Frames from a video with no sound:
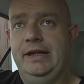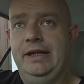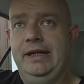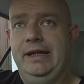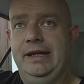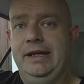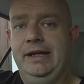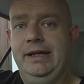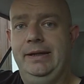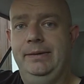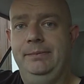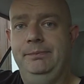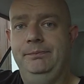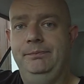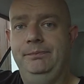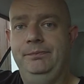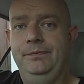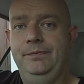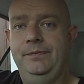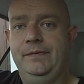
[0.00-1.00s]

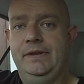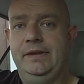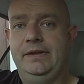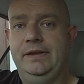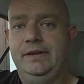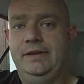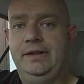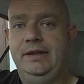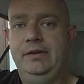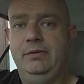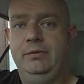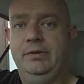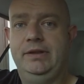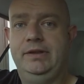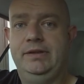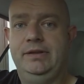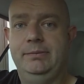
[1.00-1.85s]
the thing with